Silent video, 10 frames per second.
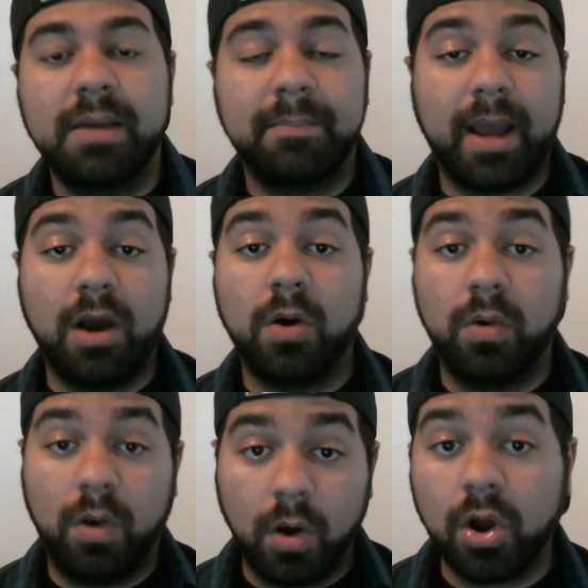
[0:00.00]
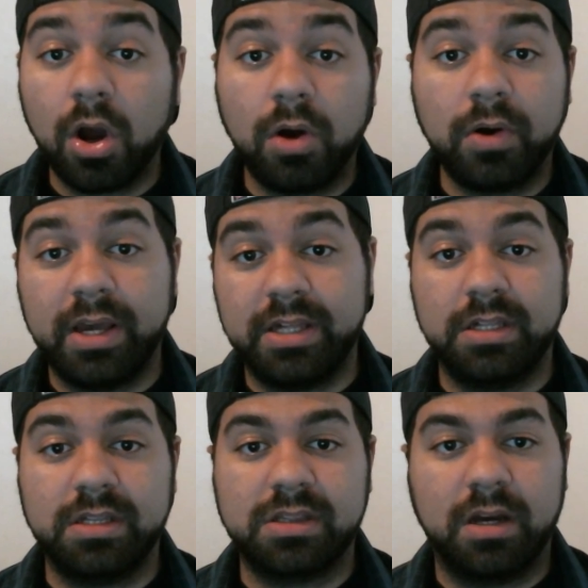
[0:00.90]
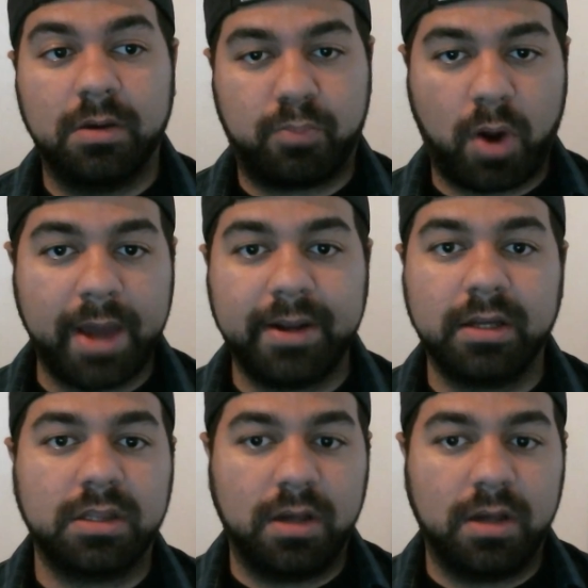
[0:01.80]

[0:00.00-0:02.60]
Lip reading: My own logo is a product